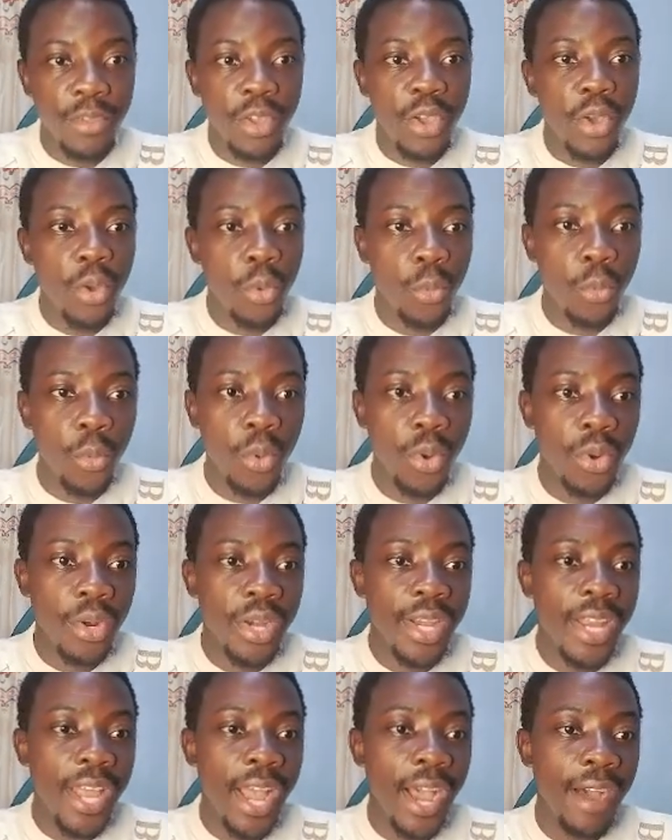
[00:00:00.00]
We already
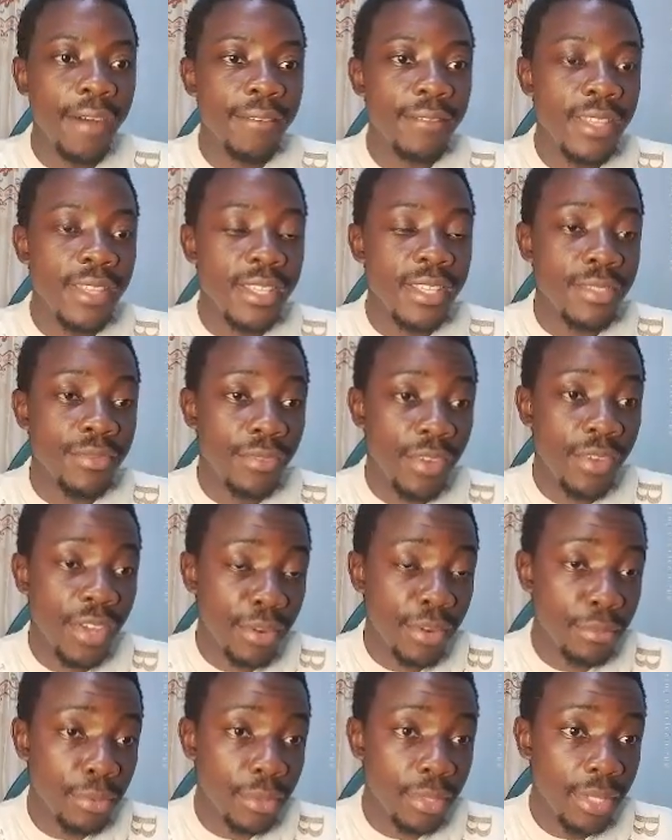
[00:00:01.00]
have this
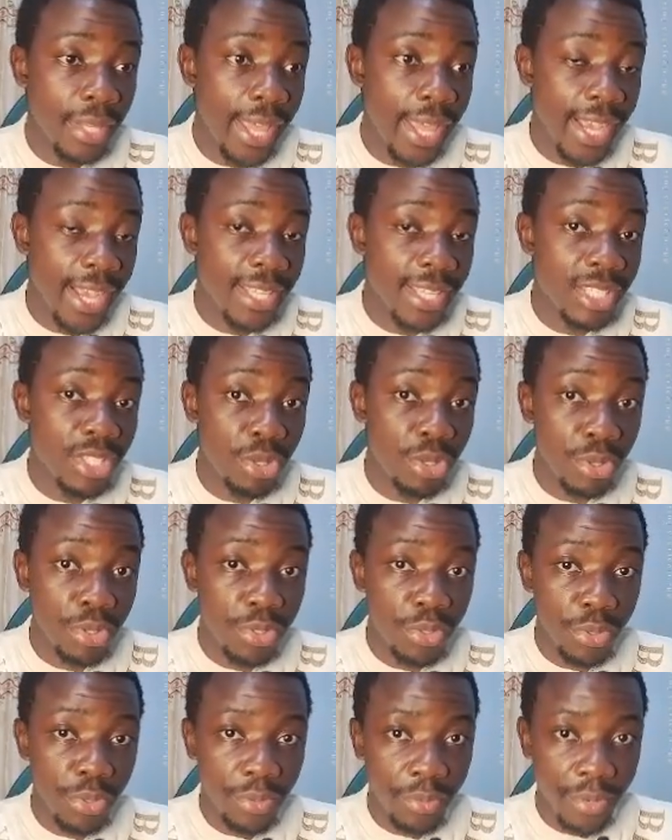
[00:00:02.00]
variable x is equals to
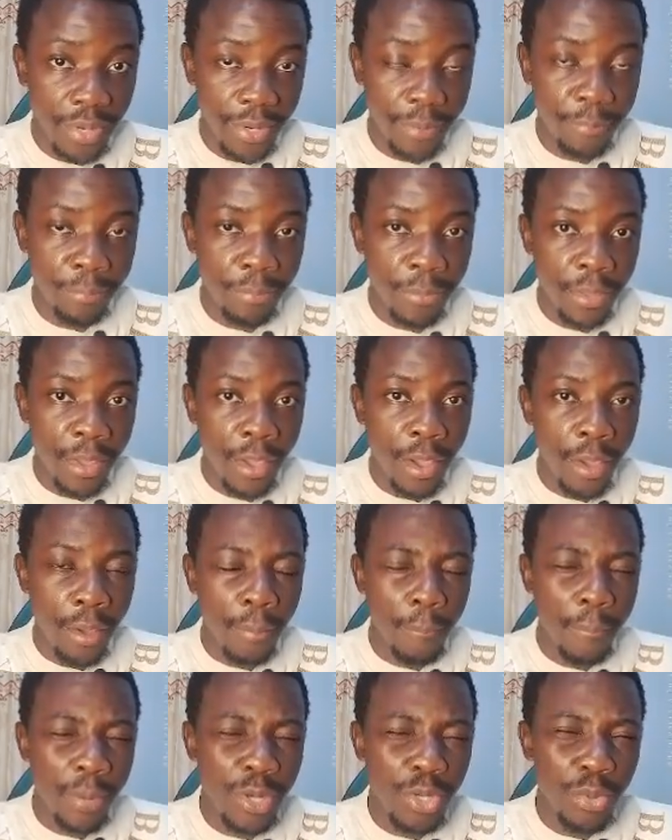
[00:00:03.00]
3,
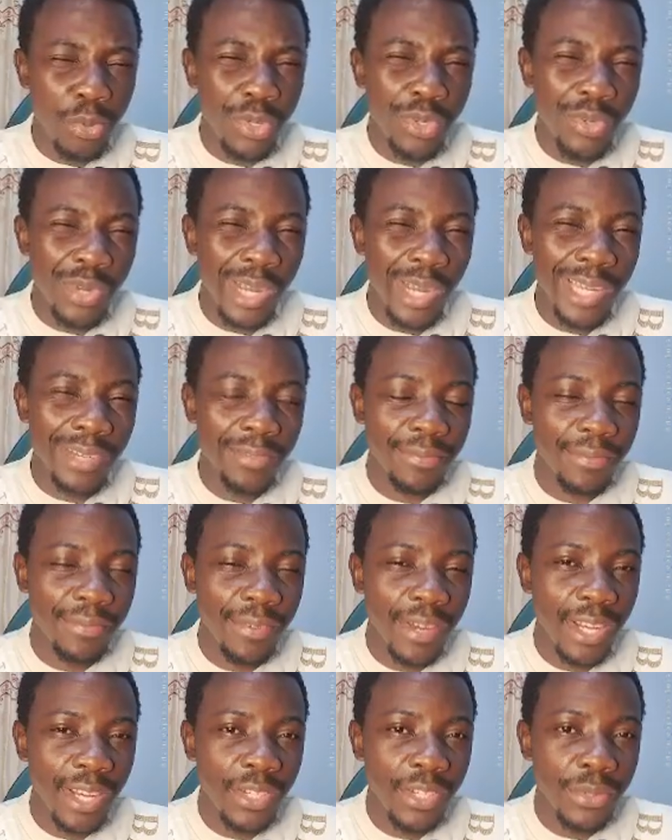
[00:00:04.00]
but you want to add a
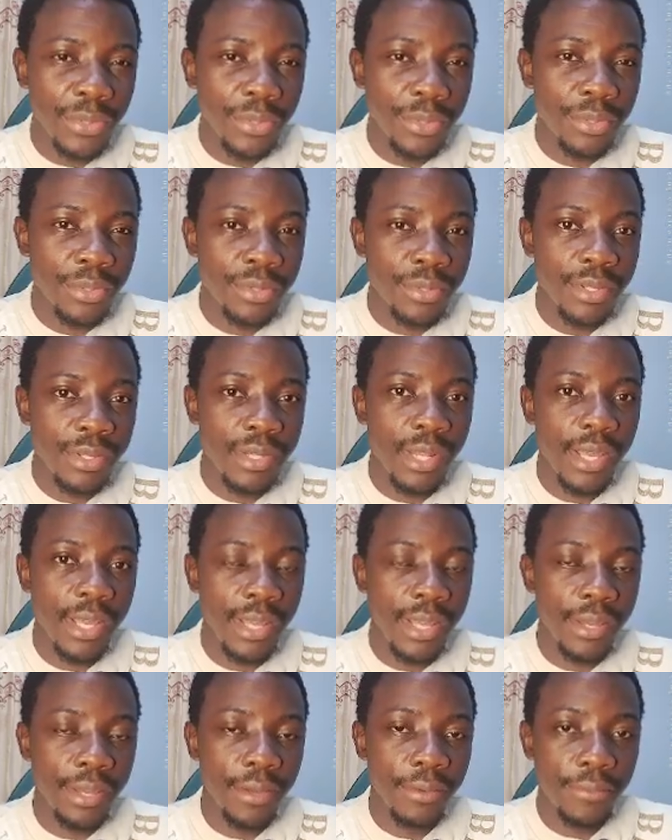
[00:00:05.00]
value
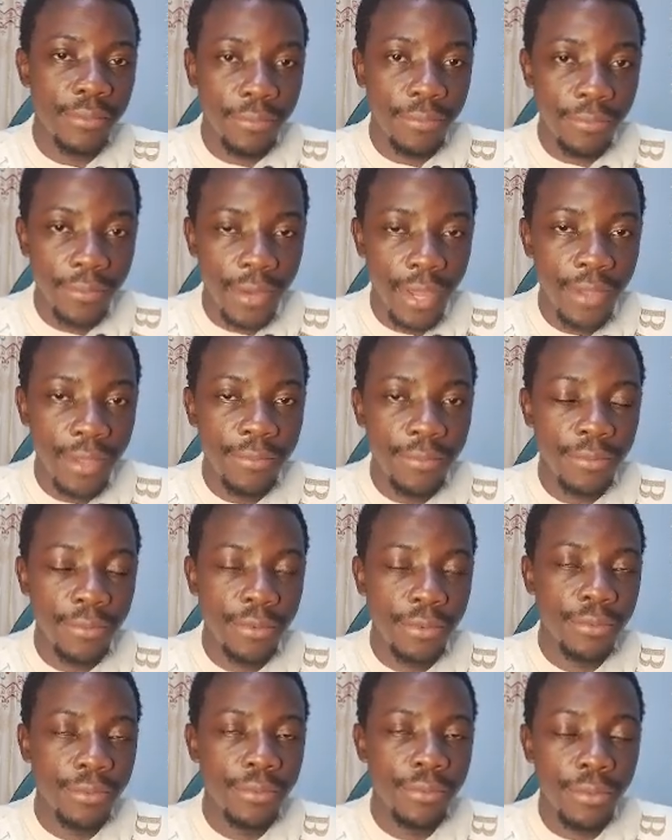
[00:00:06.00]
5 or
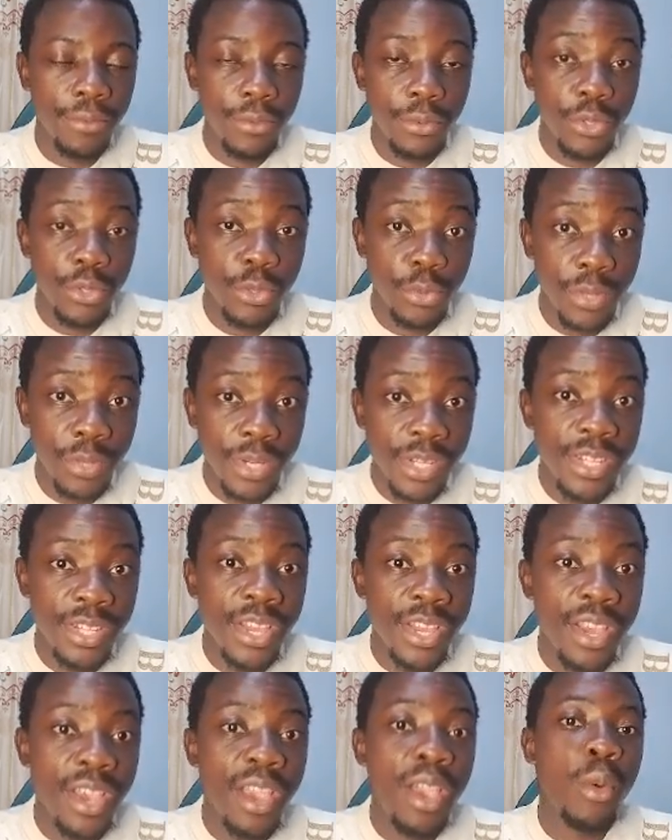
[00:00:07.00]
4 to it
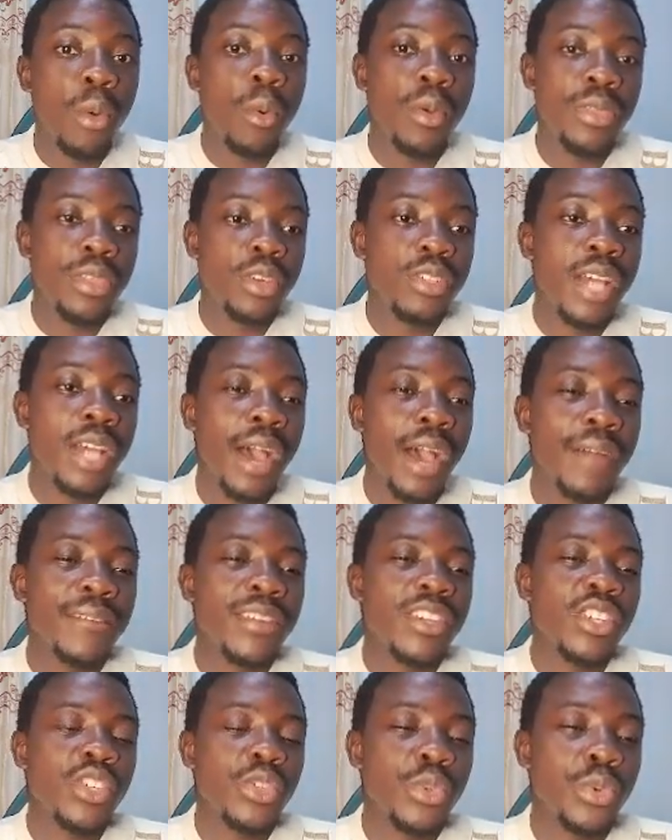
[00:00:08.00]
without having
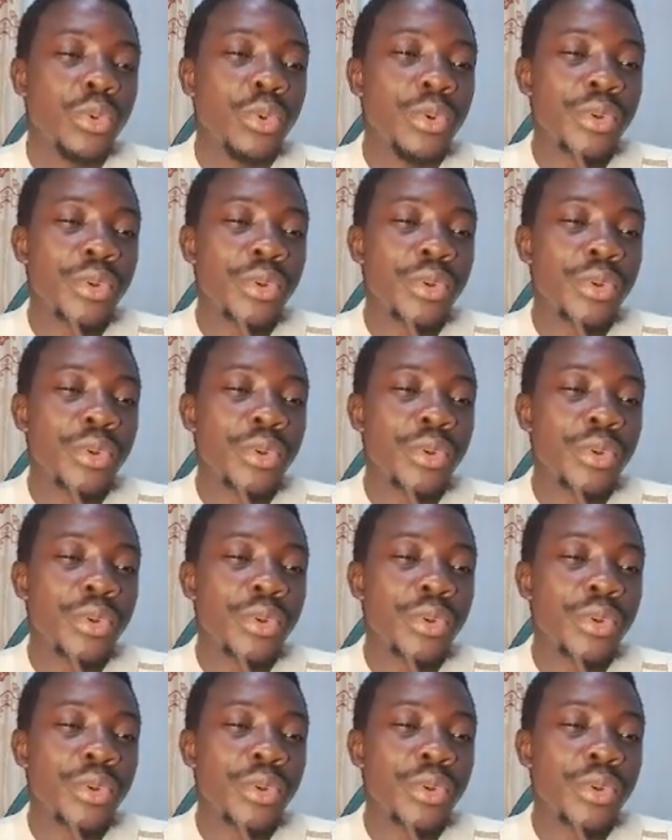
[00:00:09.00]
to